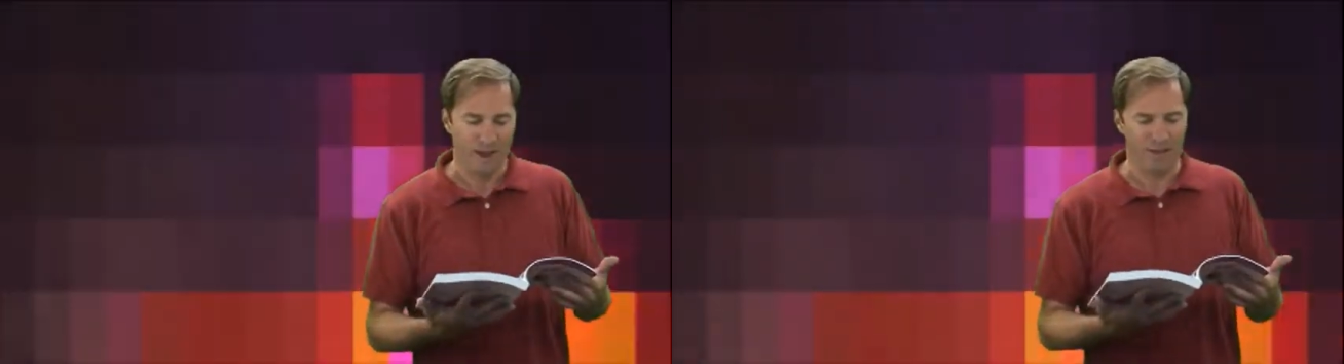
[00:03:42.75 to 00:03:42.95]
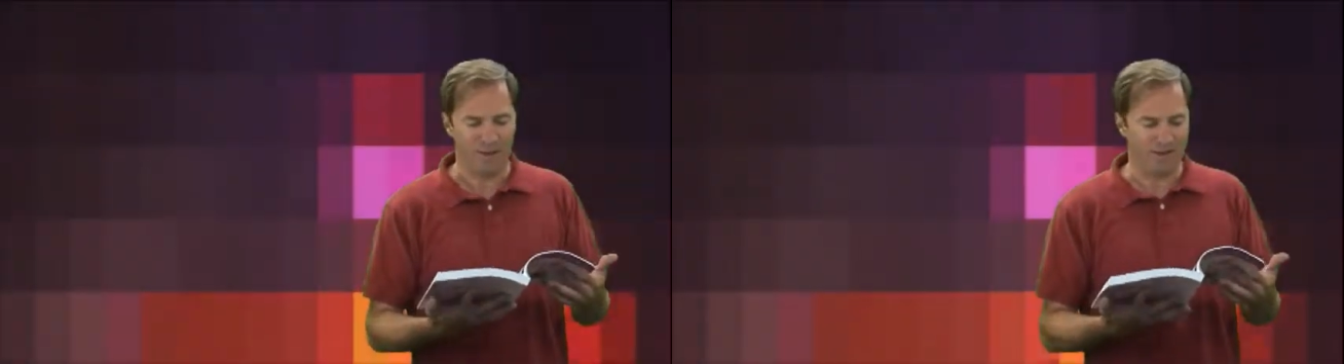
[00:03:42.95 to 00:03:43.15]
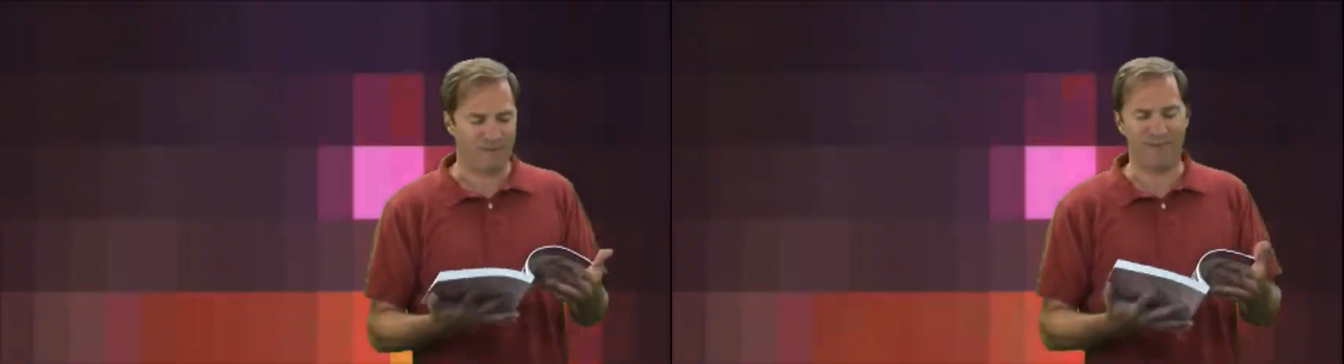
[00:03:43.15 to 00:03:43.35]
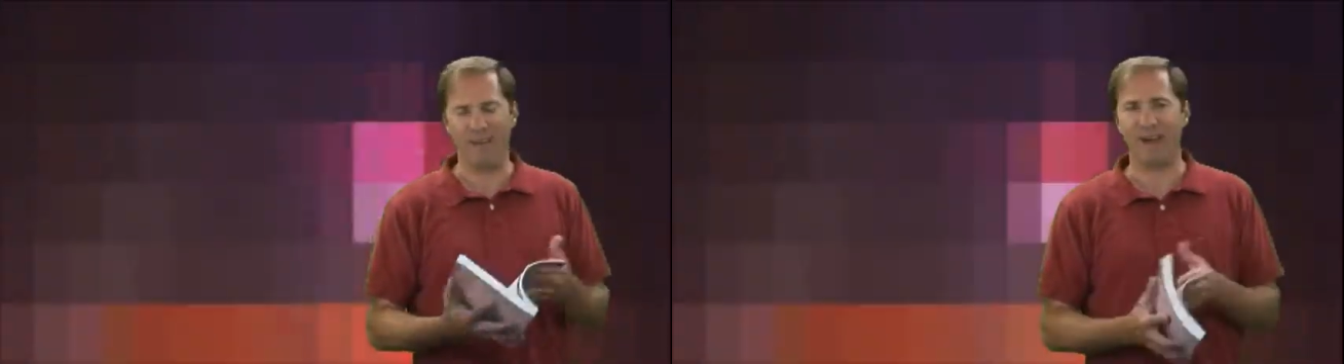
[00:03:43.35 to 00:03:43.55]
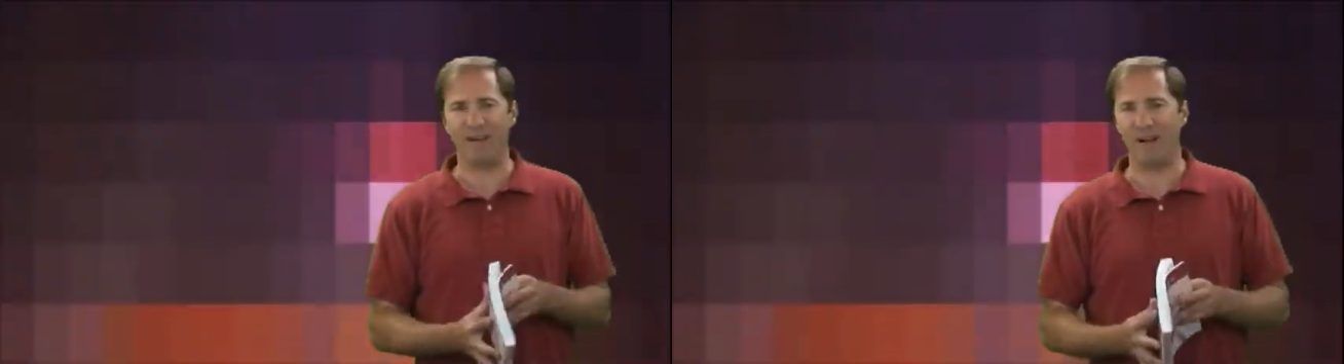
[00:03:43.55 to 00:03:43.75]
And think of it
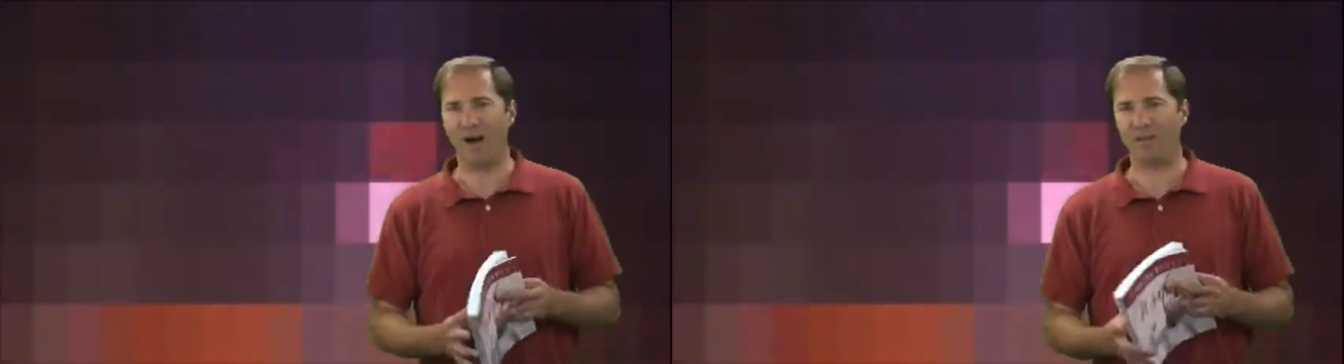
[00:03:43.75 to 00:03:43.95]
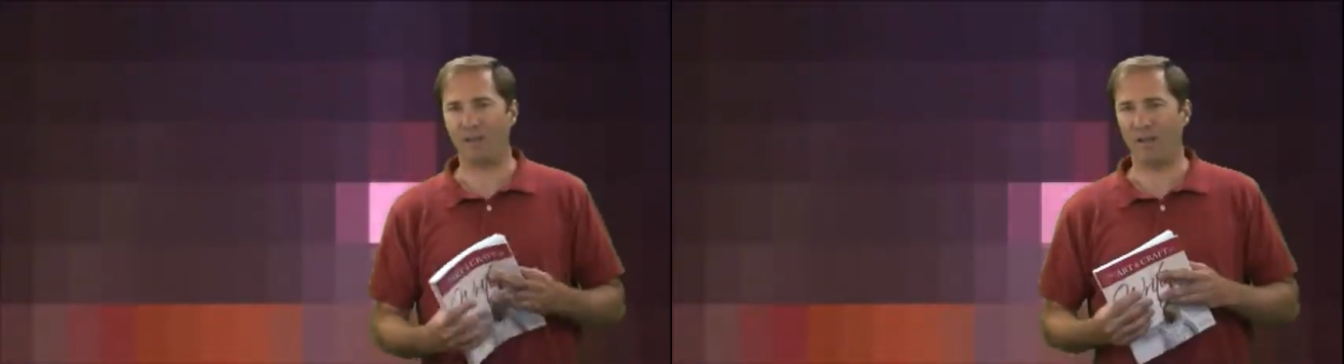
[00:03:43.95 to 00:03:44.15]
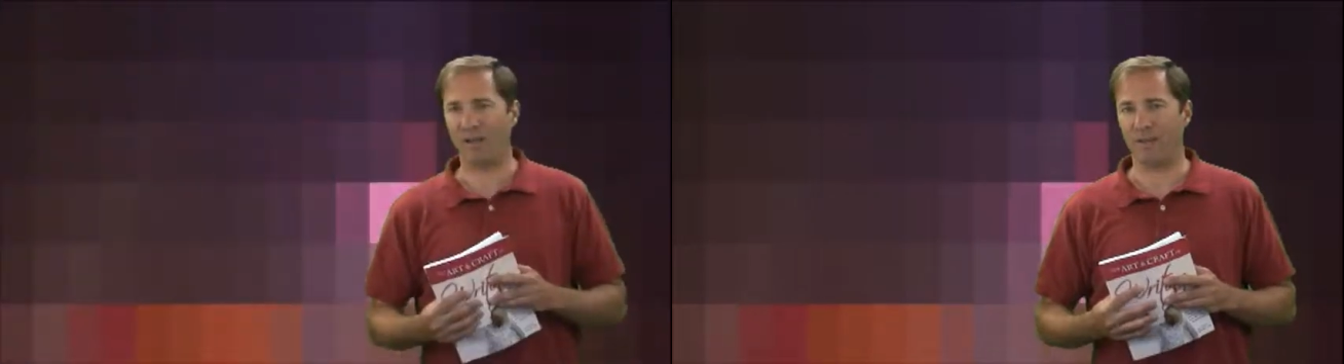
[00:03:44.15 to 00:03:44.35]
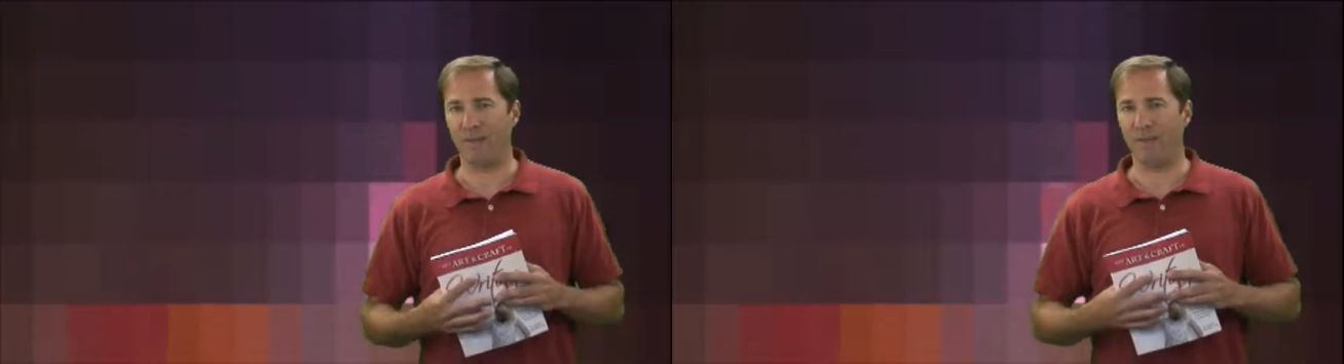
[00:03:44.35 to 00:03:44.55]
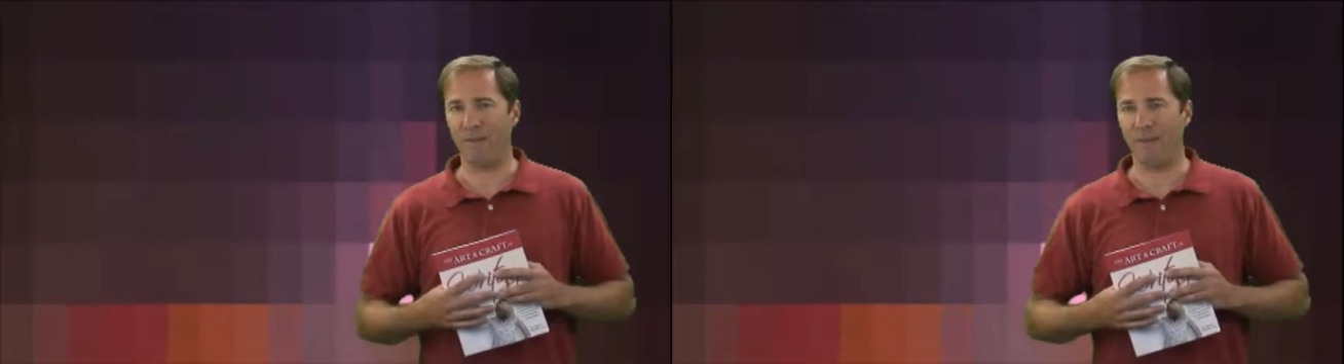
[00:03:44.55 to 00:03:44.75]
that also, like
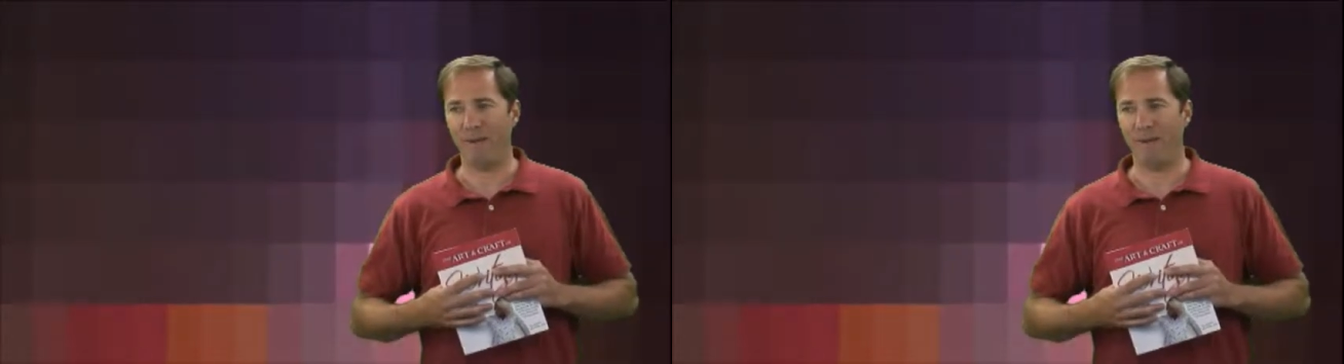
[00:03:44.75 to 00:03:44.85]
good